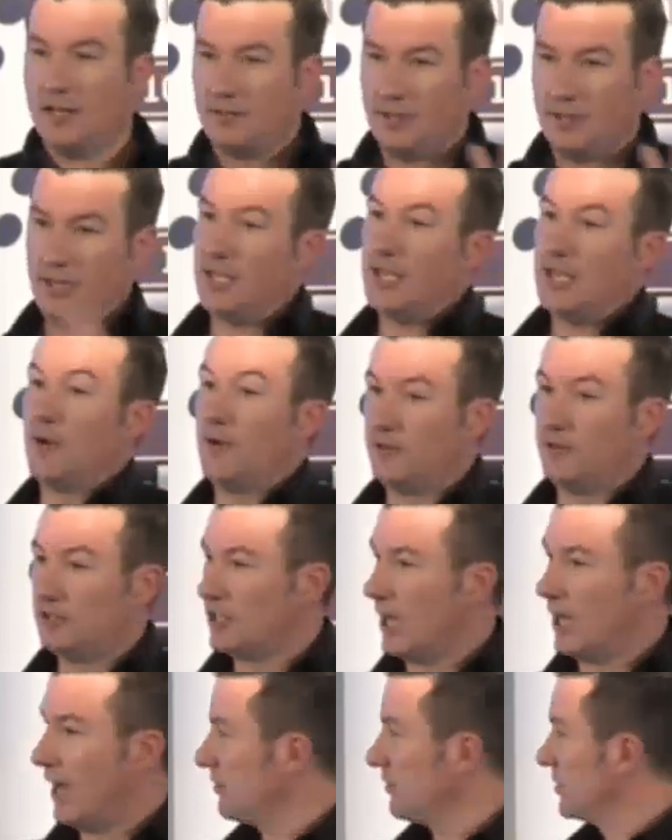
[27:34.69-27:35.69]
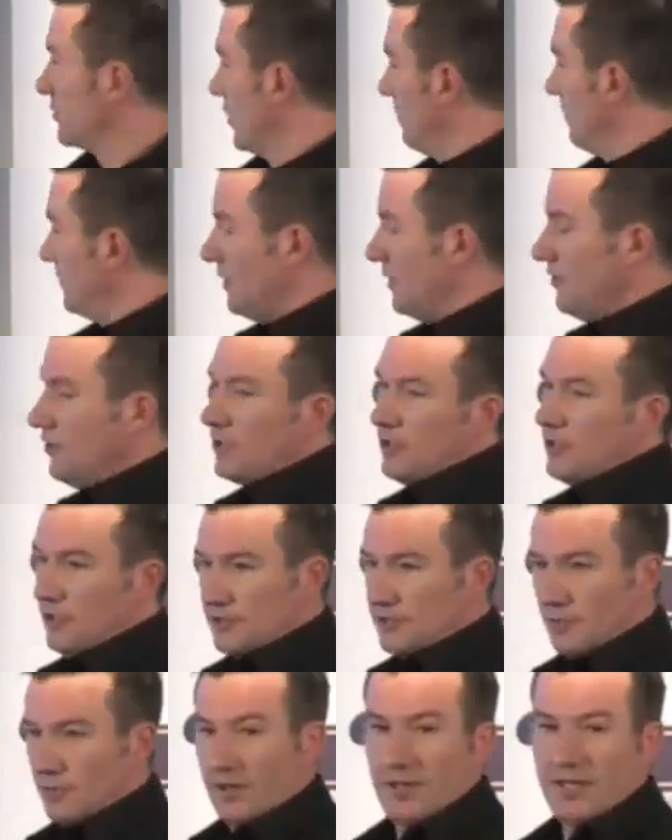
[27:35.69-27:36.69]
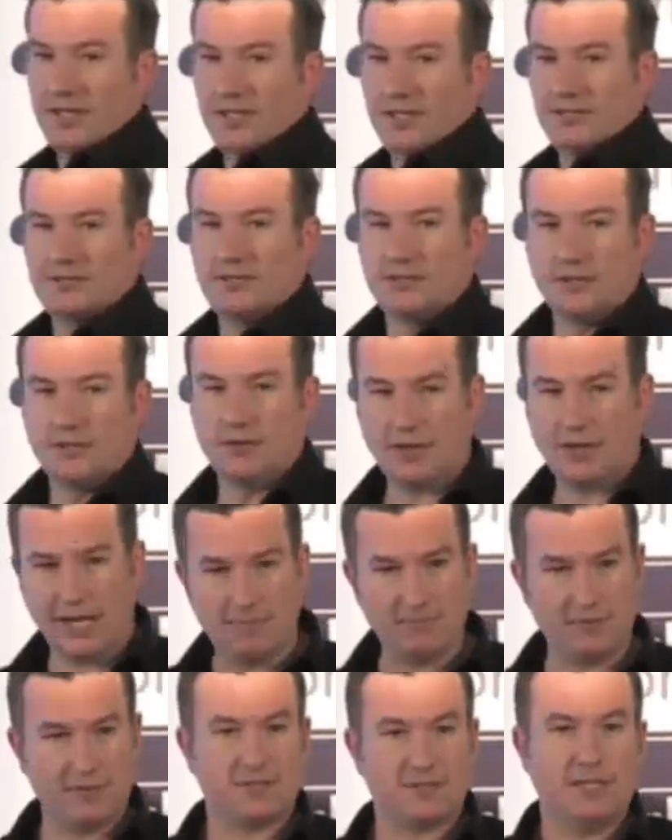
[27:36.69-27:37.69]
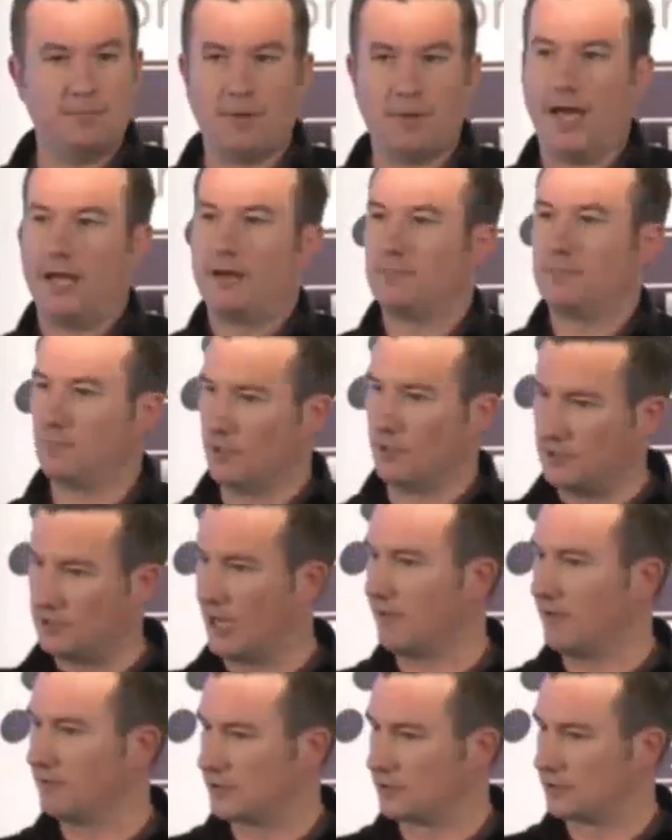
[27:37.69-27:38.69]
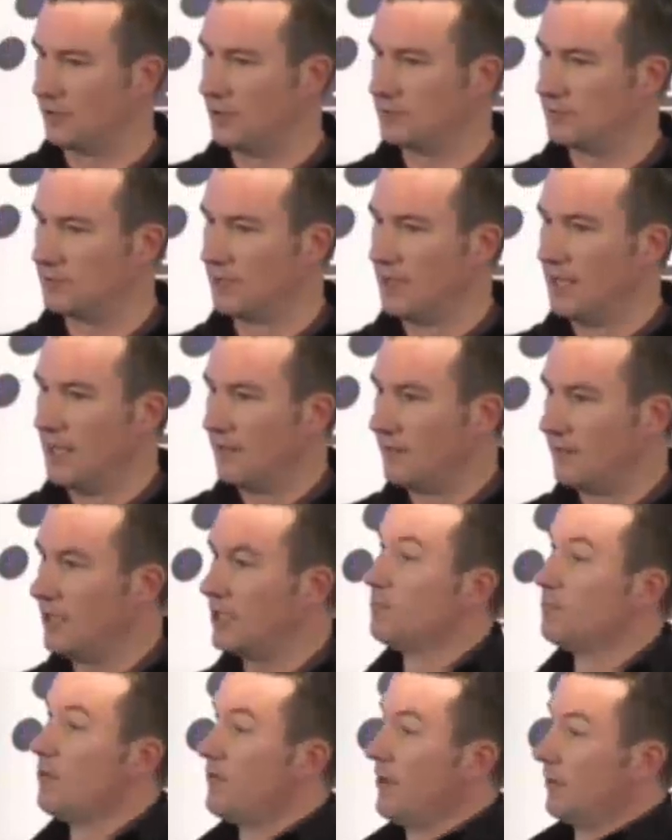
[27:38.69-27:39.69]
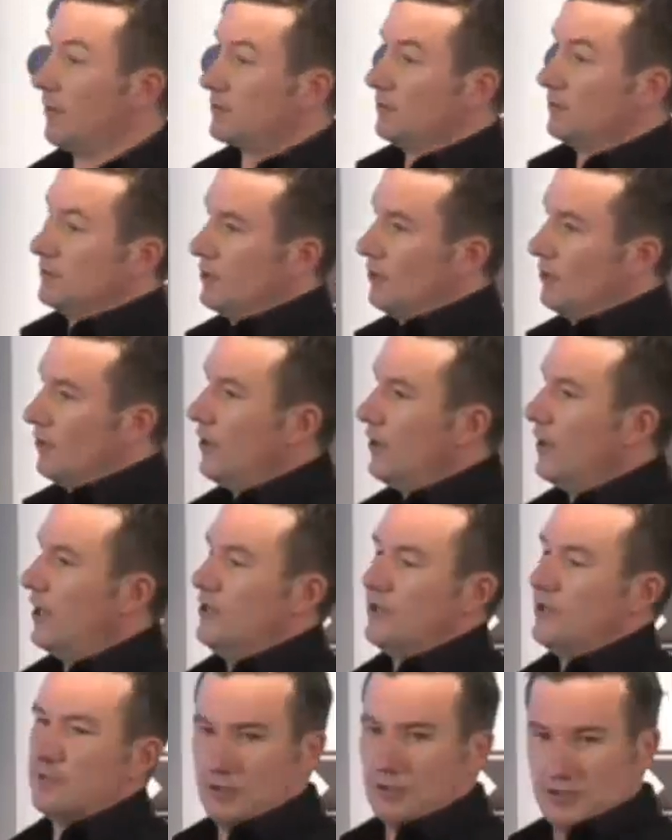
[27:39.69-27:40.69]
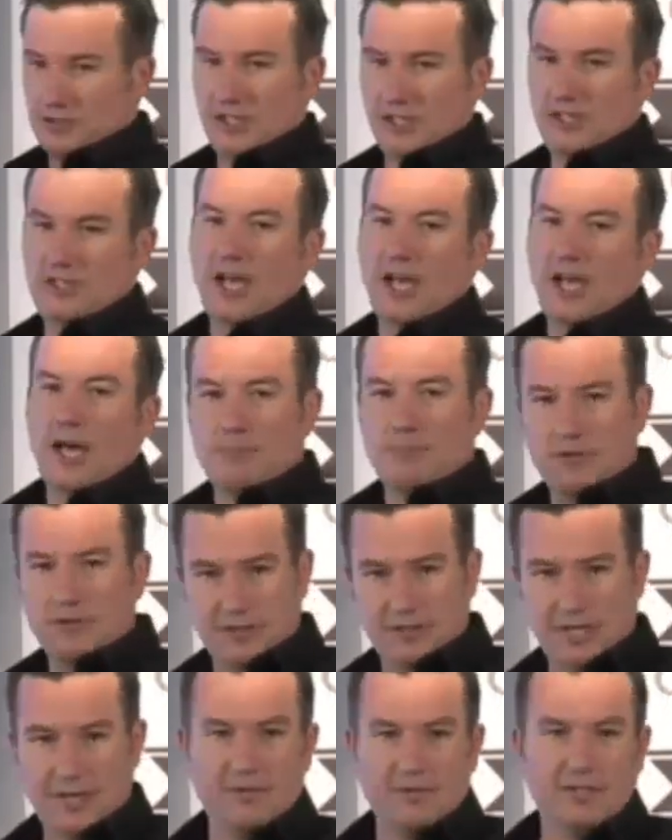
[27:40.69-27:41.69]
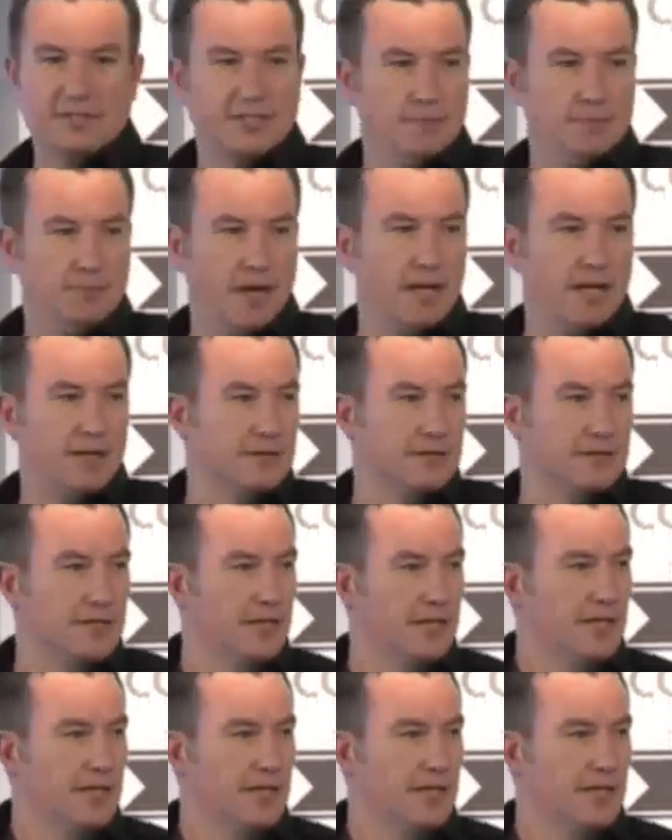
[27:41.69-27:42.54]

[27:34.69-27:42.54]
Then you can come over to JavaScript, and you can use one of these to do an MVC pattern with JavaScript. Then you can move up to Azure, and you can do C# using the MVC pattern.